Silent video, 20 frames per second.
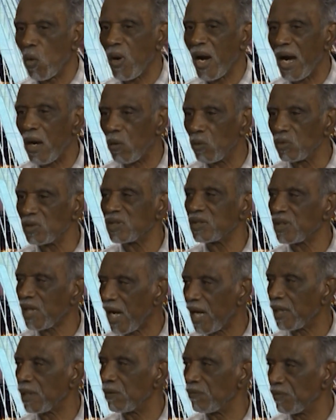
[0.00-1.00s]
go
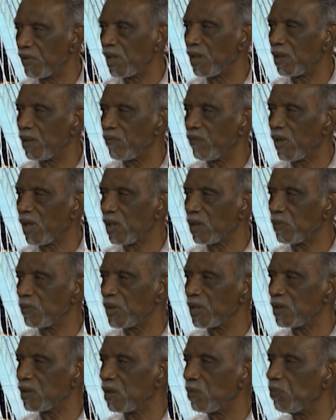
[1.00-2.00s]
outside of their
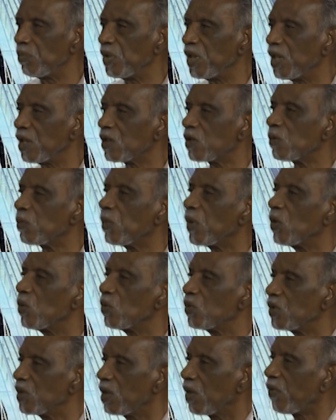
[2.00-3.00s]
developments and be
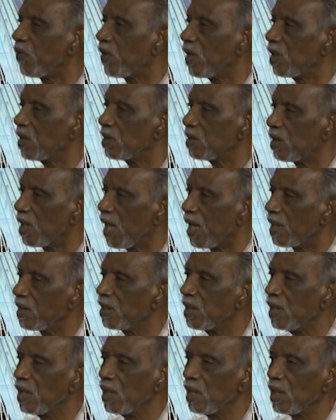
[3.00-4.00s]
exposed to things
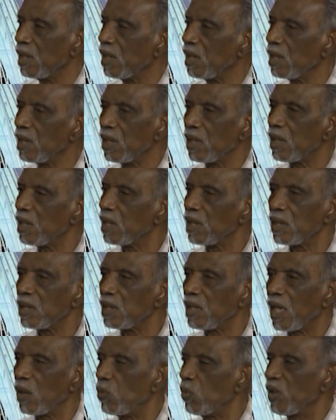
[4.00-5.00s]
that
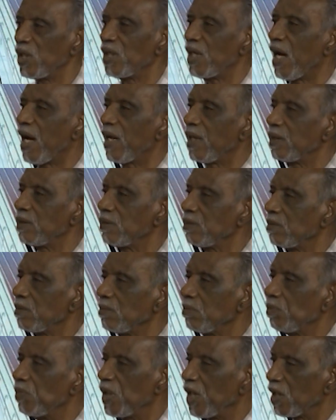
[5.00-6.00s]
they would not
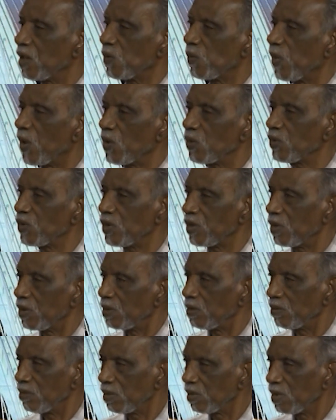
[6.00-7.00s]
be
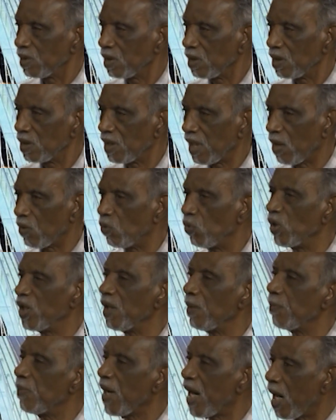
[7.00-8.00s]
exposed to,
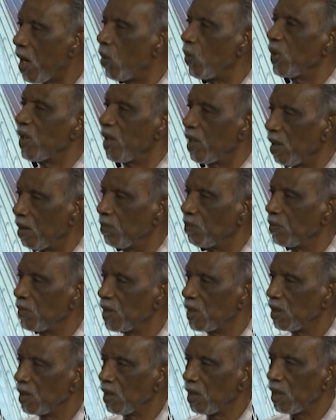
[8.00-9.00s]
that would empower
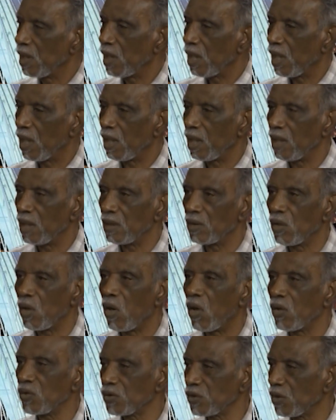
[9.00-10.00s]
them. Mm-hmm.
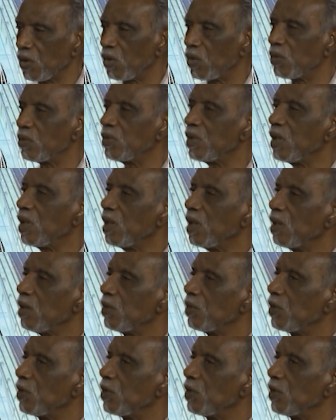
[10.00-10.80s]
And also